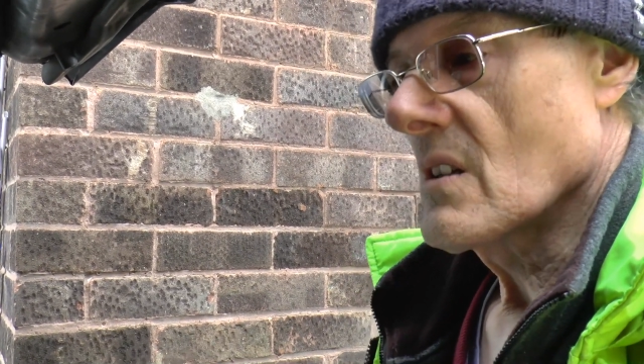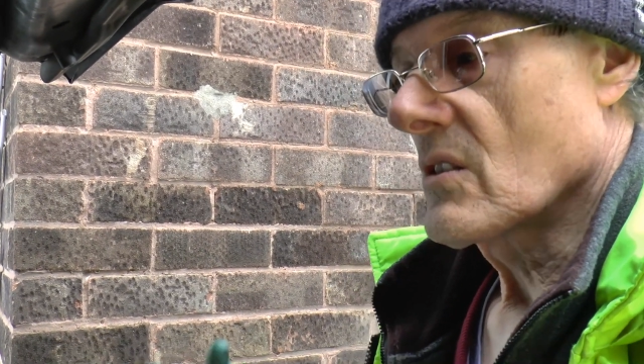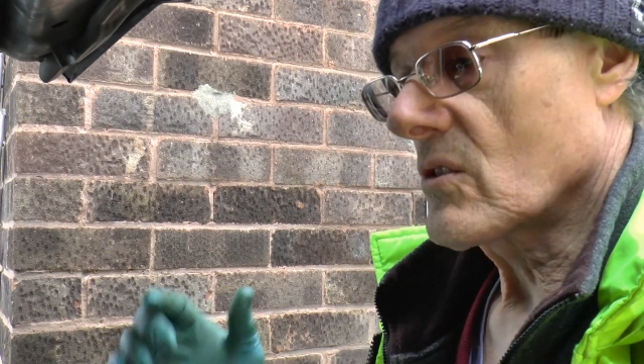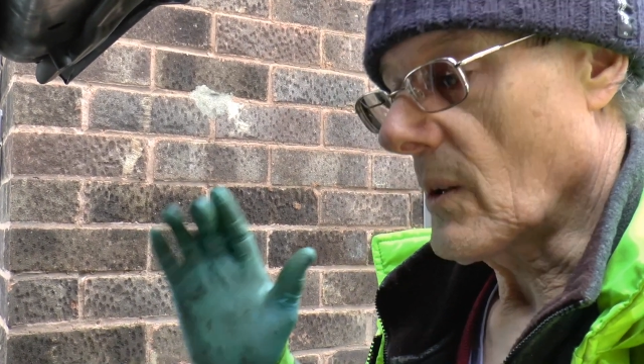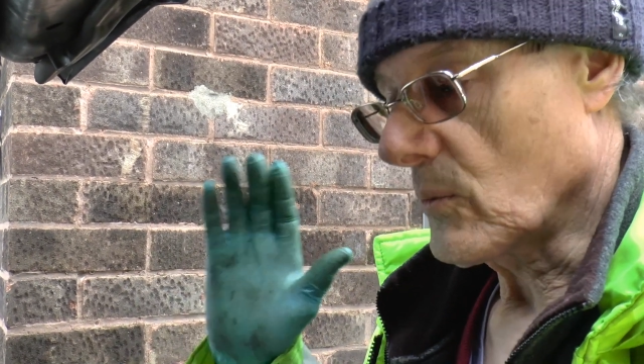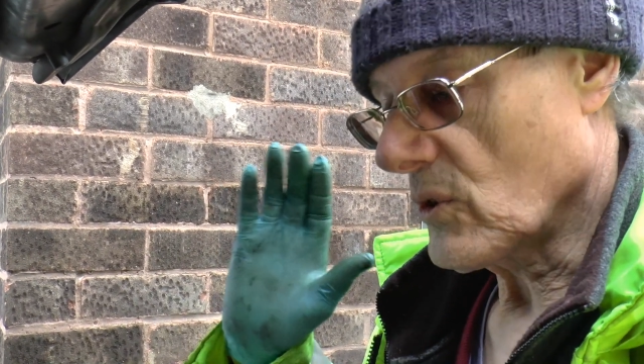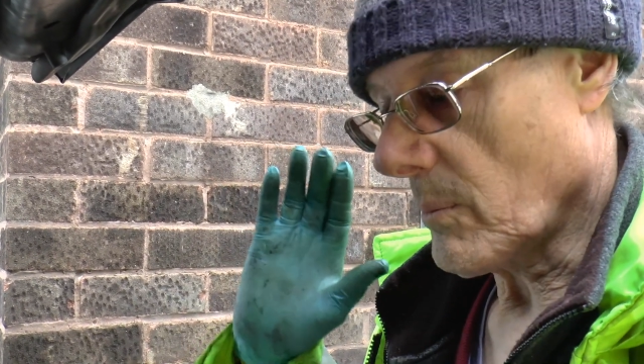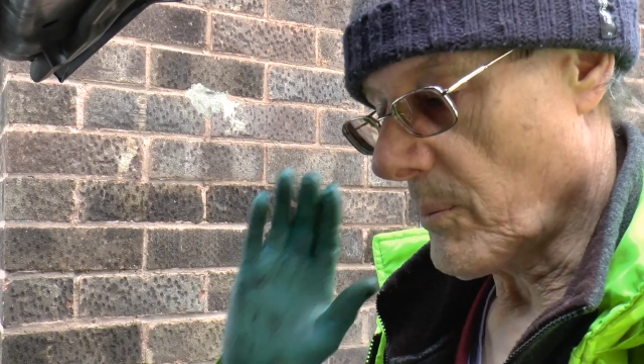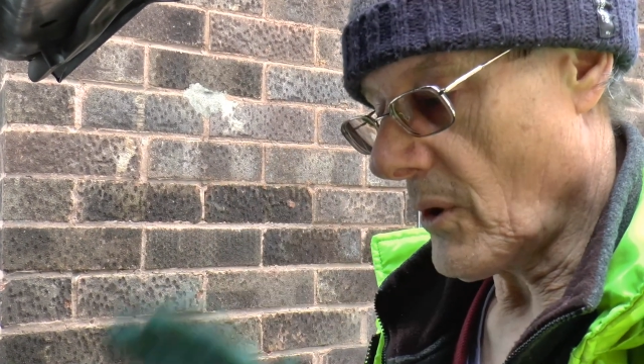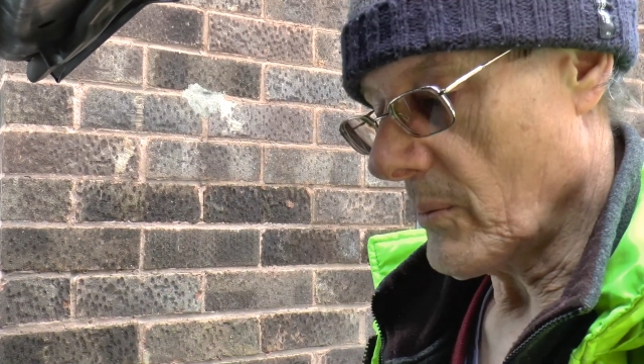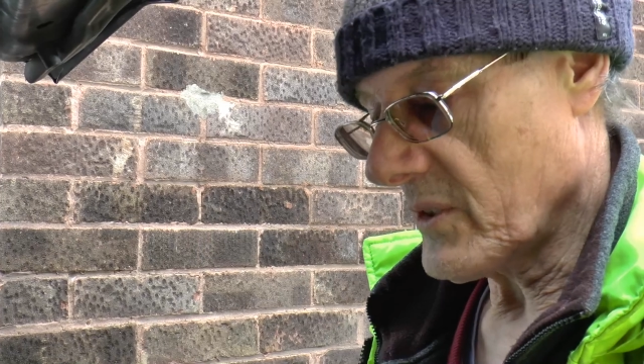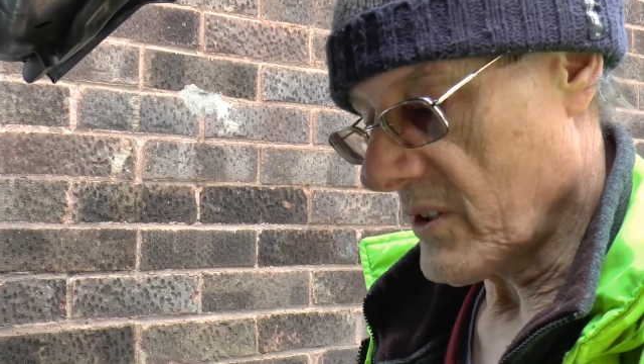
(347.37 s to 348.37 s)
So I'm going to
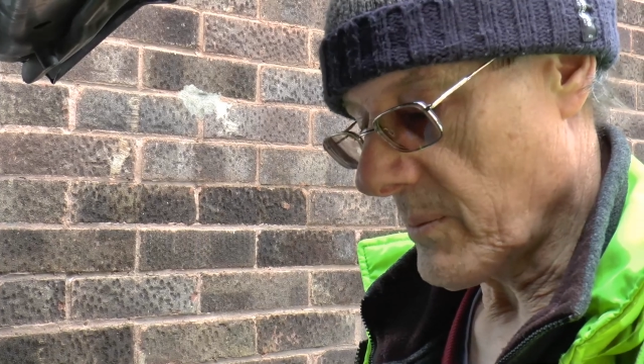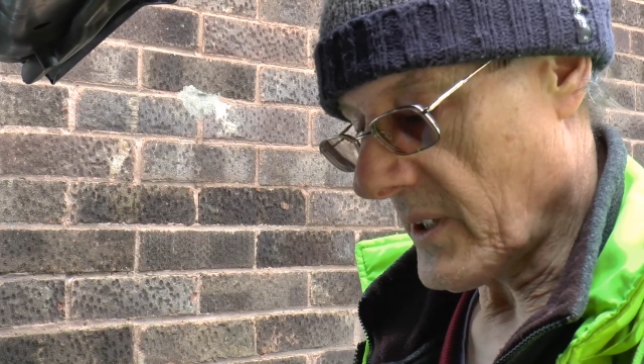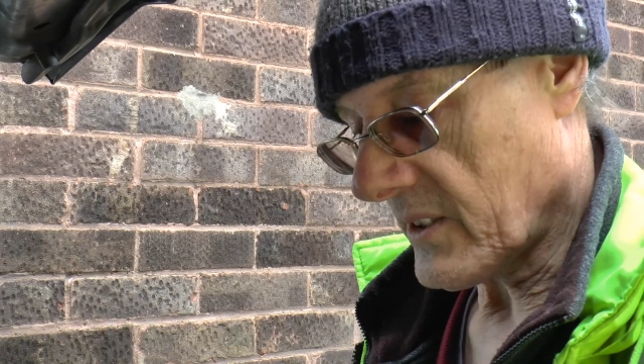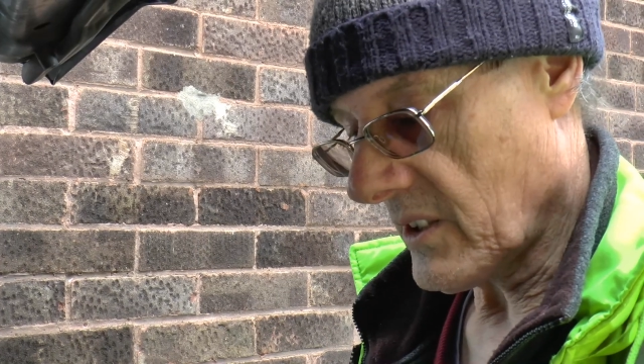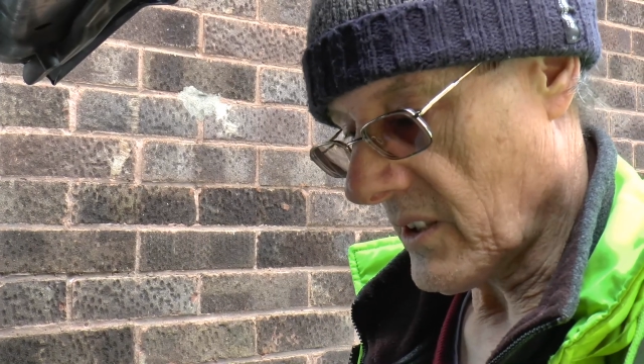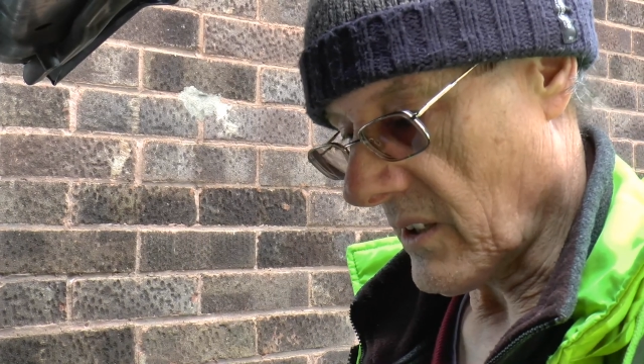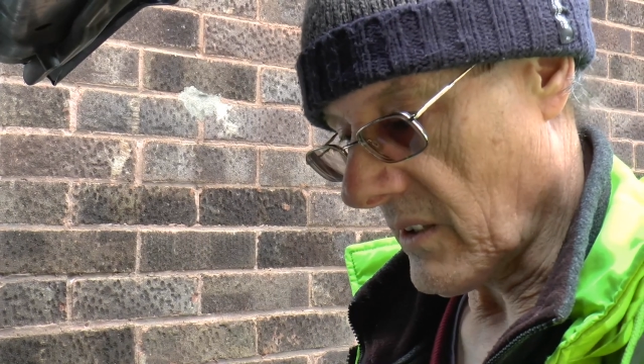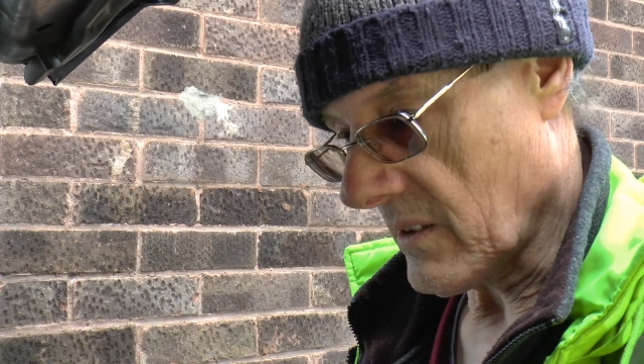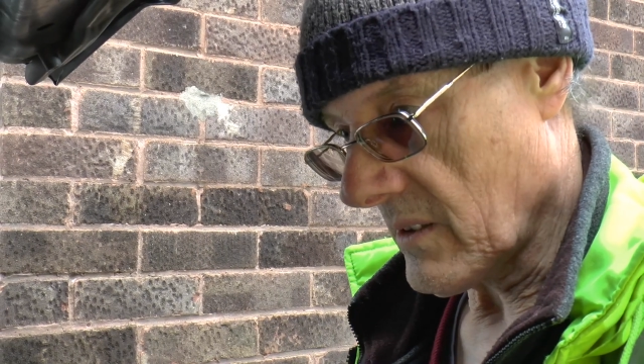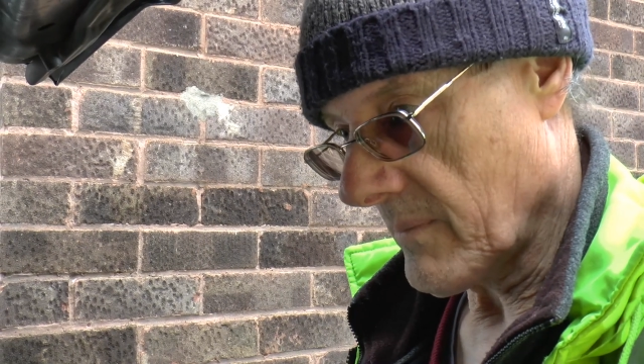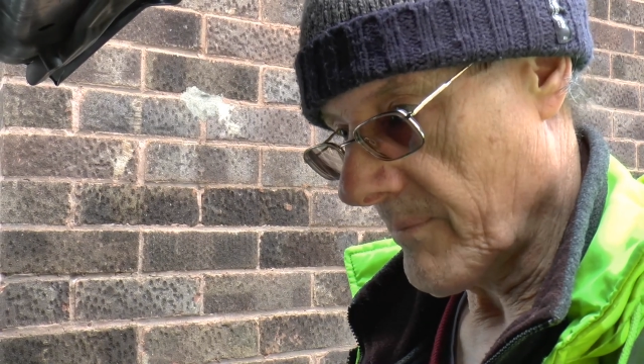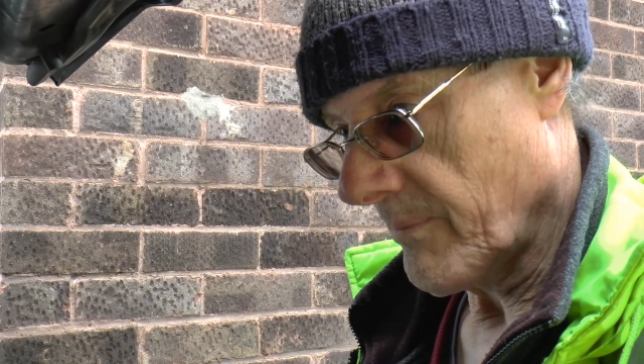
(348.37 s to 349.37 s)
pop this back
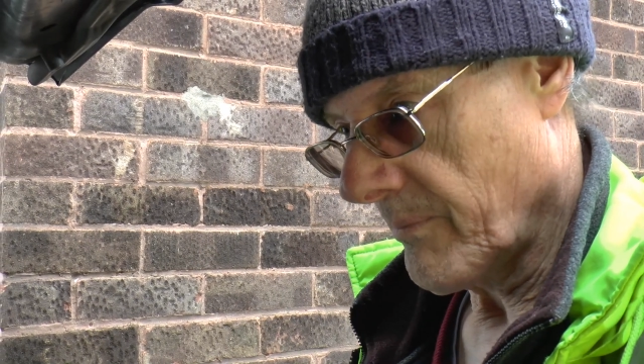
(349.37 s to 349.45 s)
together.